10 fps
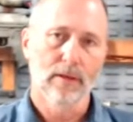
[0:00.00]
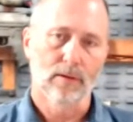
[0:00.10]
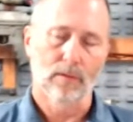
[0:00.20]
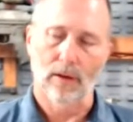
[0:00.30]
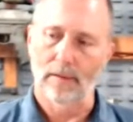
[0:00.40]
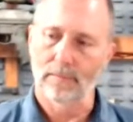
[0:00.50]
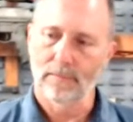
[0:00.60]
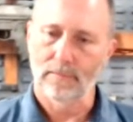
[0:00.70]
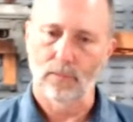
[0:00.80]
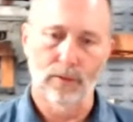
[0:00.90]

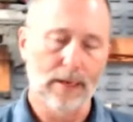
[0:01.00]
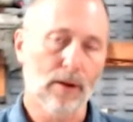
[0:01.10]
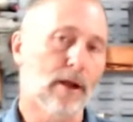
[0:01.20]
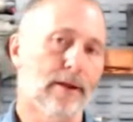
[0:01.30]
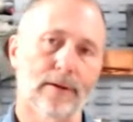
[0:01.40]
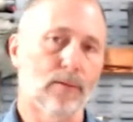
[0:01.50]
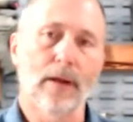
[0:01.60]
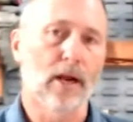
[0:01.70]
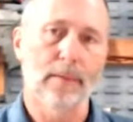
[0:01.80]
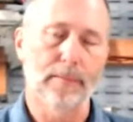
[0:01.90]
We're now hiring. We
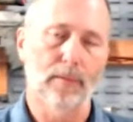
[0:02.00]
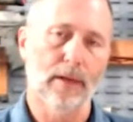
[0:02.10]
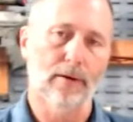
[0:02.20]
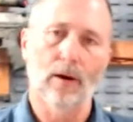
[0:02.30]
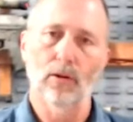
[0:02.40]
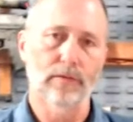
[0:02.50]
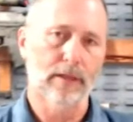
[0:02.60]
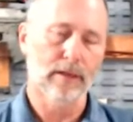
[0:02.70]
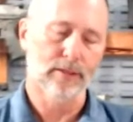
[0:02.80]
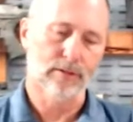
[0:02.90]
hire people. We hire all over the
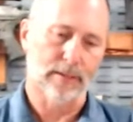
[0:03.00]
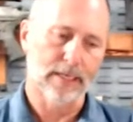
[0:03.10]
country.